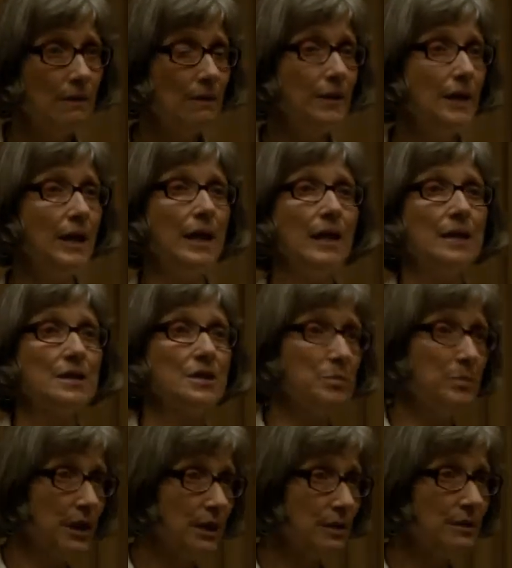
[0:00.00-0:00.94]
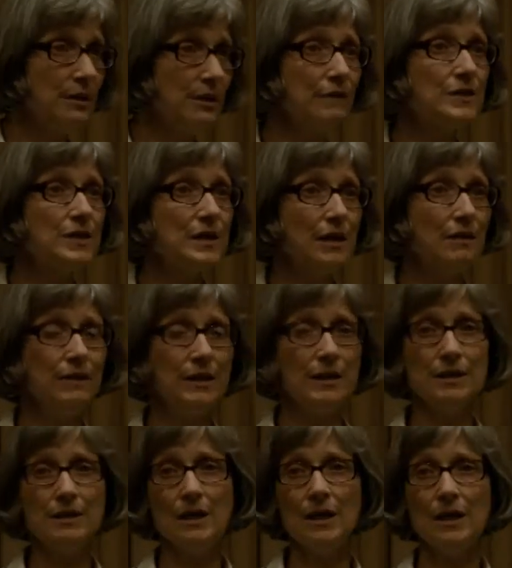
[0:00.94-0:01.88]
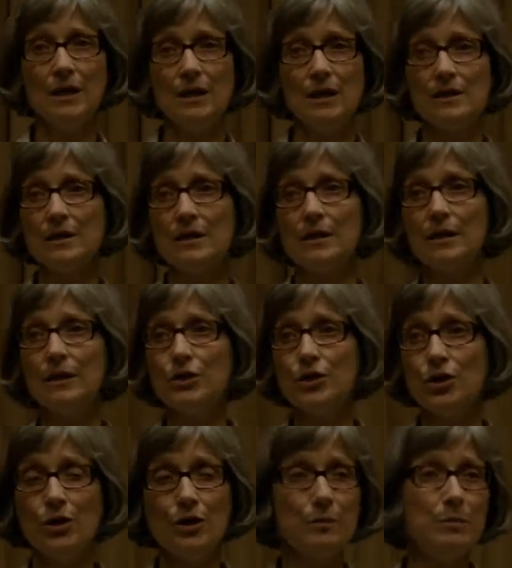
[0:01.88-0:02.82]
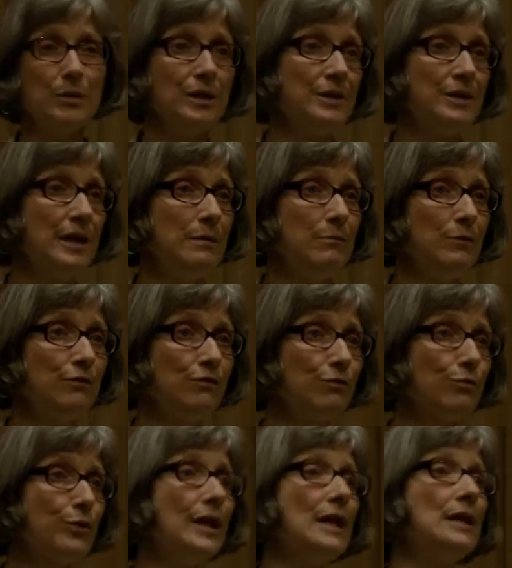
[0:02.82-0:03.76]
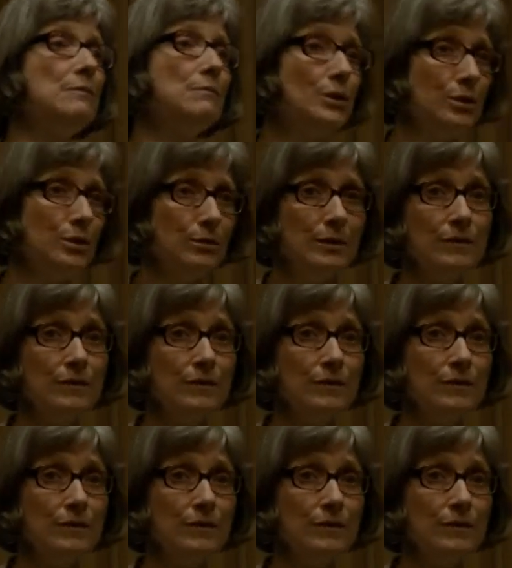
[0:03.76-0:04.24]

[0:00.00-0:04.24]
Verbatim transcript: the aspect of Saving Dinah is a little dog by the name of Rainbow.